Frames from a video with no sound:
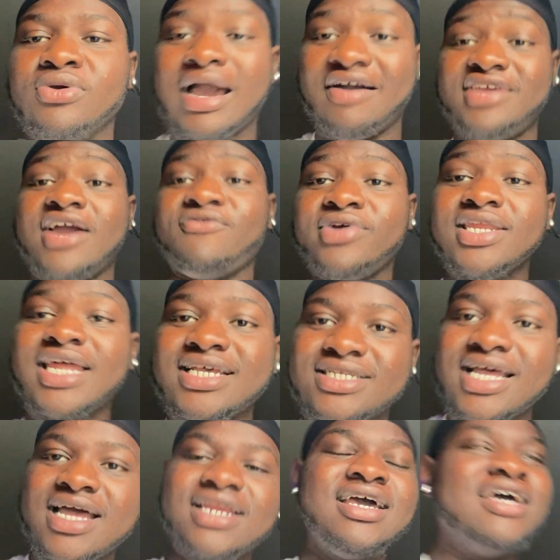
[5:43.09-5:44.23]
Have y'all realized
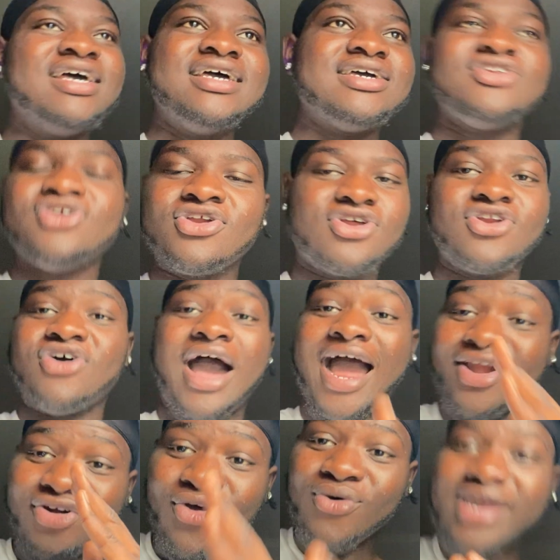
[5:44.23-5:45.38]
that? No, no, no. I
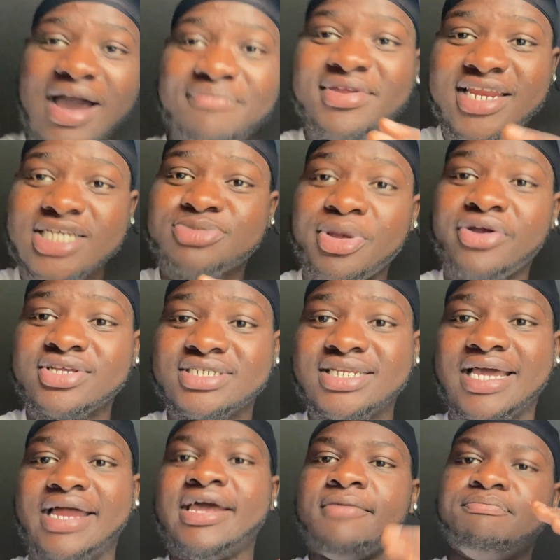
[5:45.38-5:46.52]
know y'all been experiencing
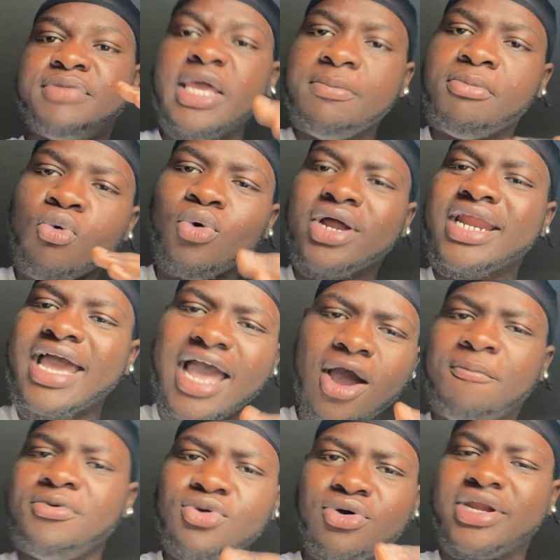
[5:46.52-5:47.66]
that. People want to
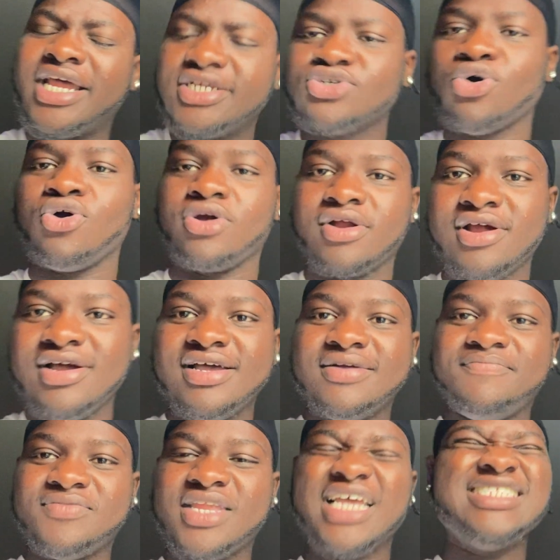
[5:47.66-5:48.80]
help you on SR.
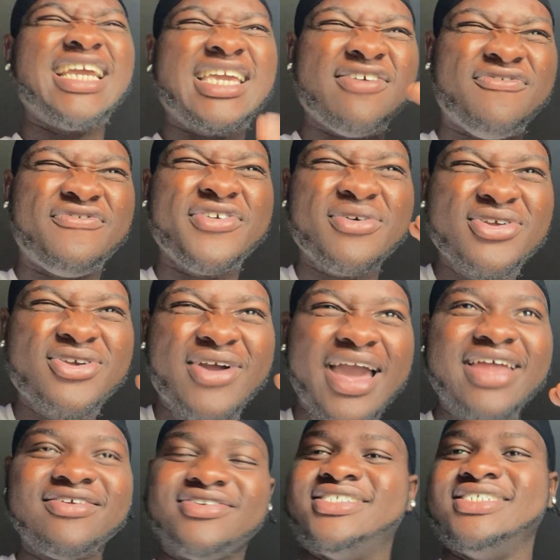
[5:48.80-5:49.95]
They can feel your
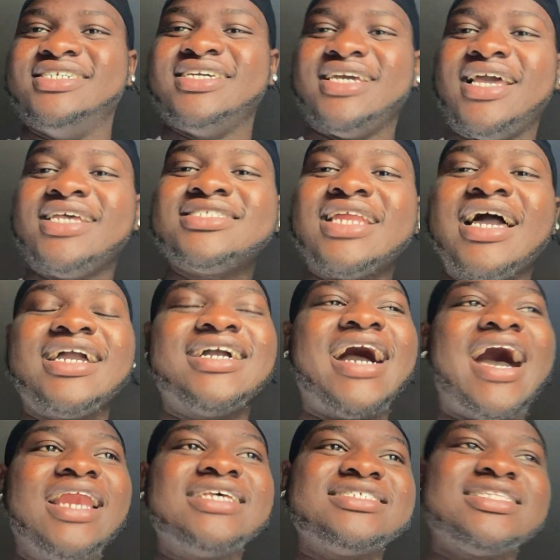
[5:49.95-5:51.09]
energy. It's like
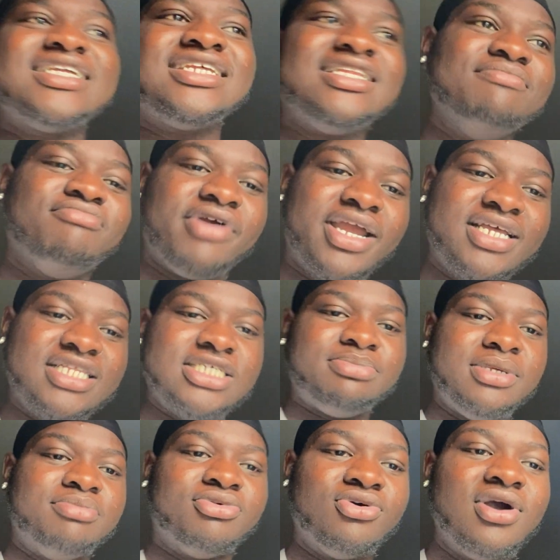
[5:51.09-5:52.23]
God is literally bringing these
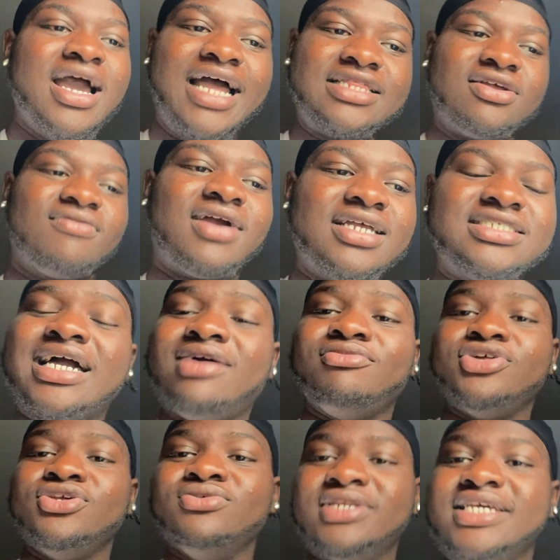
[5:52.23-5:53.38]
people at the right time
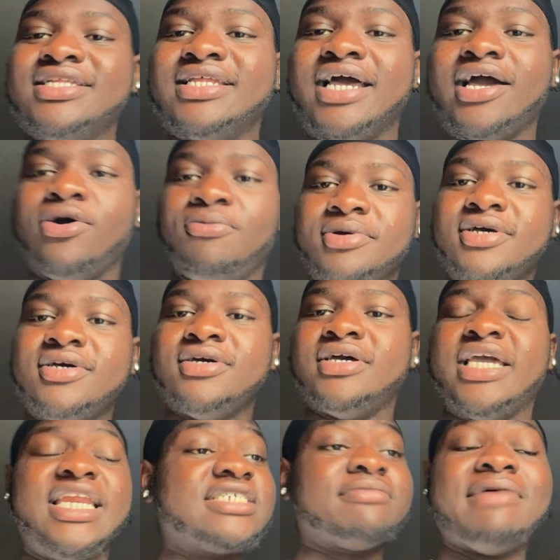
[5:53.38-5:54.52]
when you need the help.
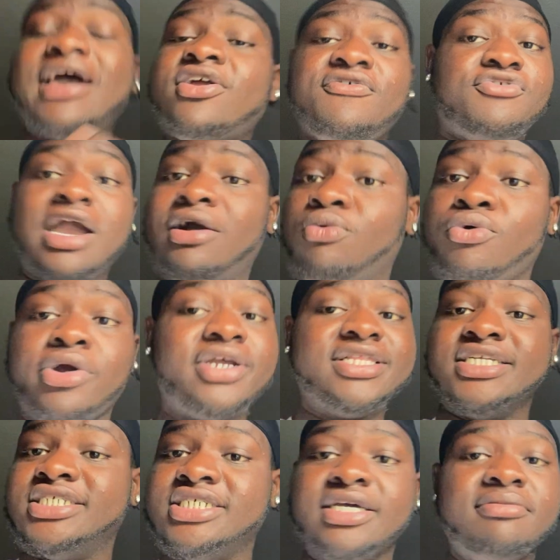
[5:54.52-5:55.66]
It doesn't matter if you're at work,
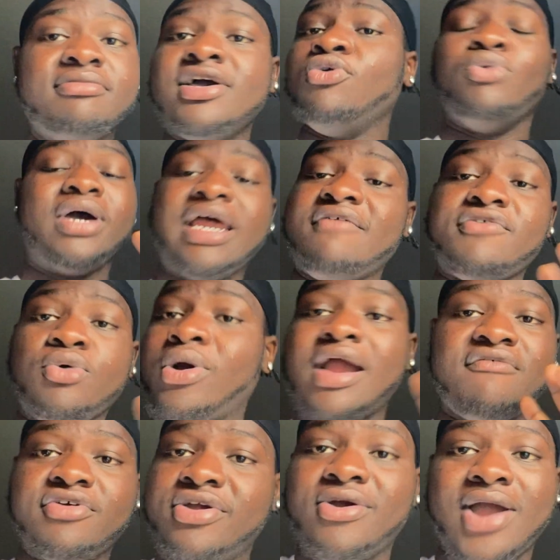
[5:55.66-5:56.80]
the gym, whatever,
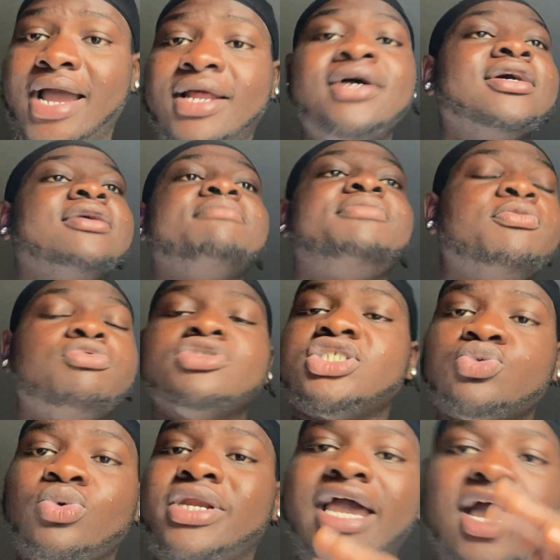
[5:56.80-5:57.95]
wherever you're at. People just
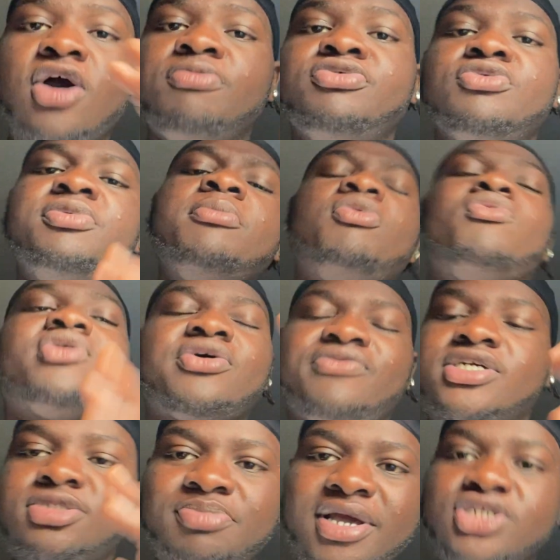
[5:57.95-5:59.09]
want to help you. People want to
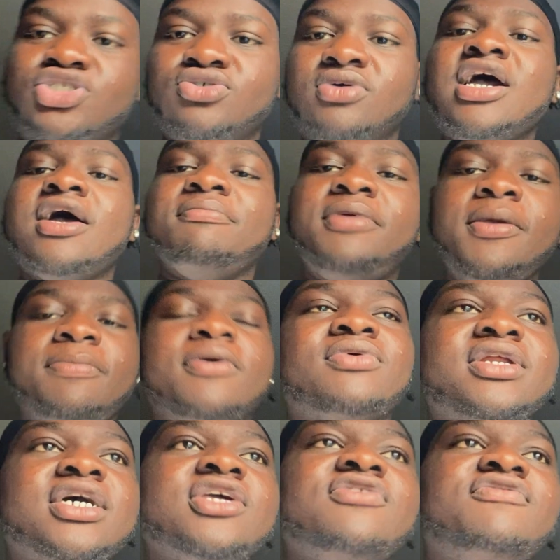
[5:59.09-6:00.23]
respect you. People
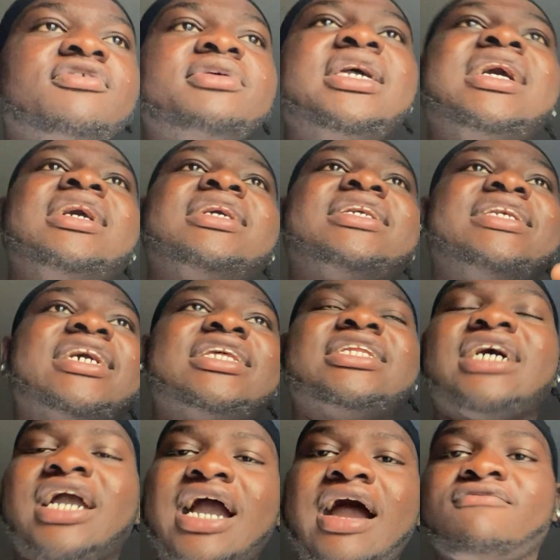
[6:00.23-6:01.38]
want to, you feel me, get in
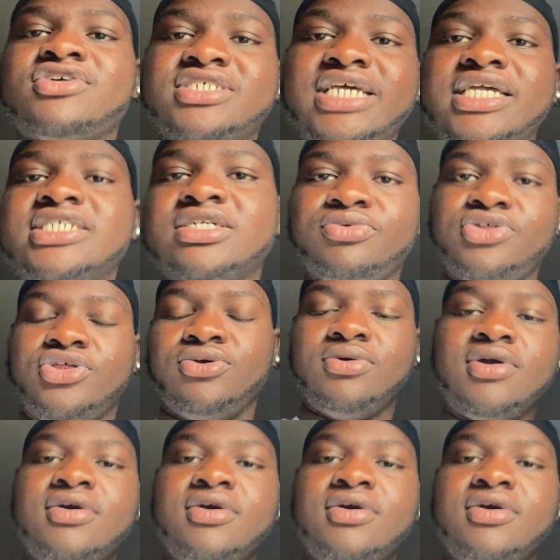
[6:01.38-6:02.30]
a conversation with you.